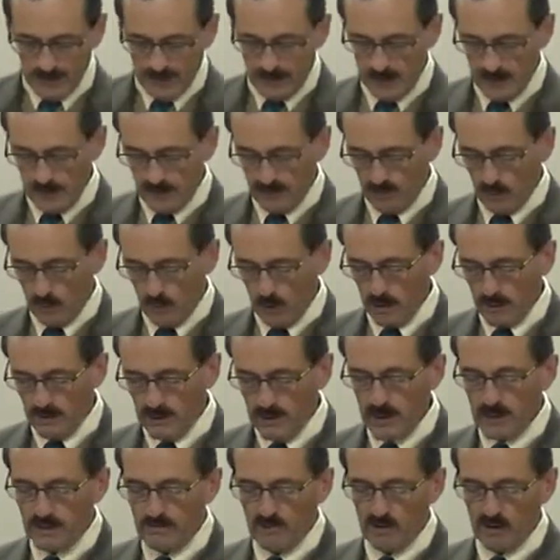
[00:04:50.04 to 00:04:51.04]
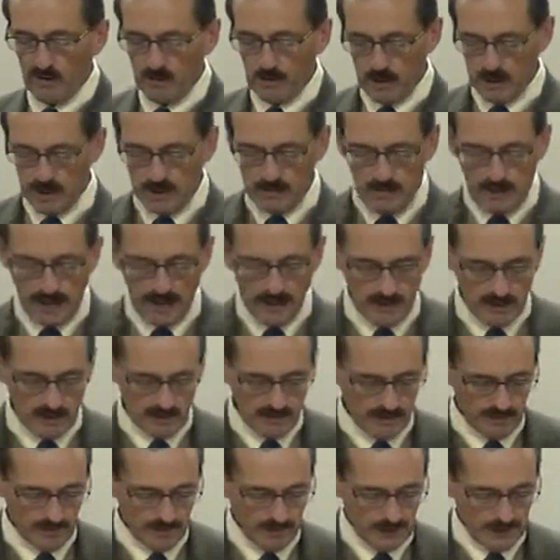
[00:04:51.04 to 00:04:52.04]
just for just for
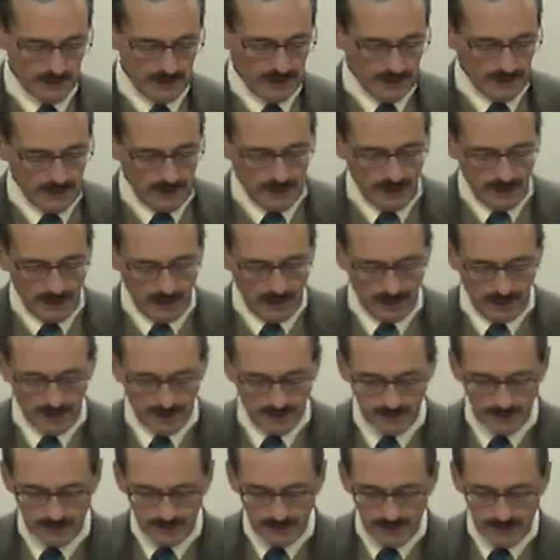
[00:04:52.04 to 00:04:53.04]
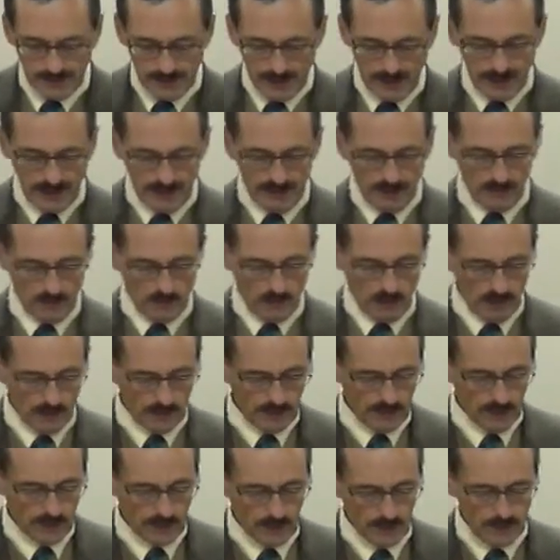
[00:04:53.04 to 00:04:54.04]
perspective. Uh, and we'll
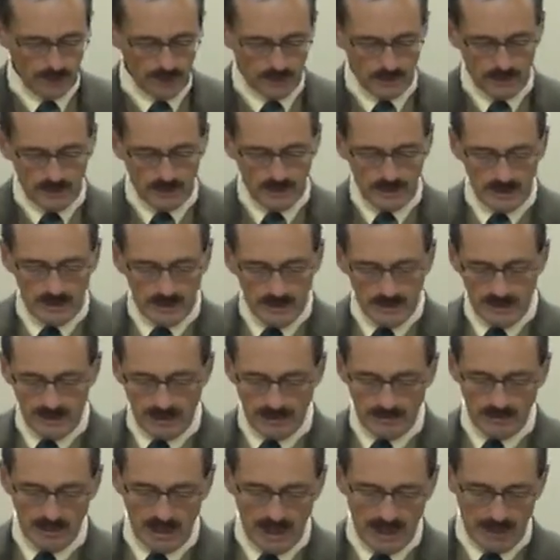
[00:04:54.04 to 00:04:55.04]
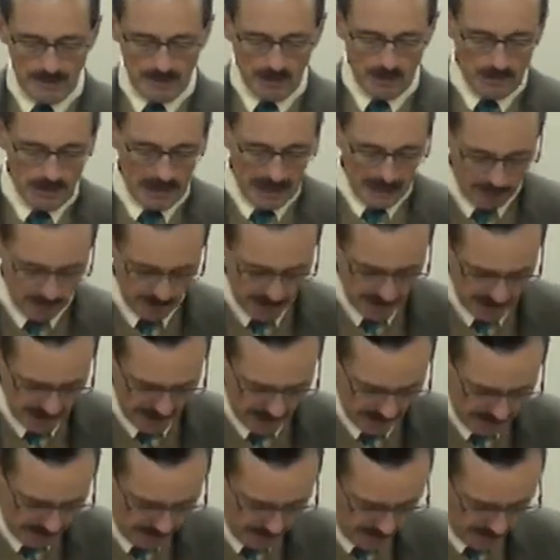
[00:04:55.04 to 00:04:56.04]
do sometime a Bible study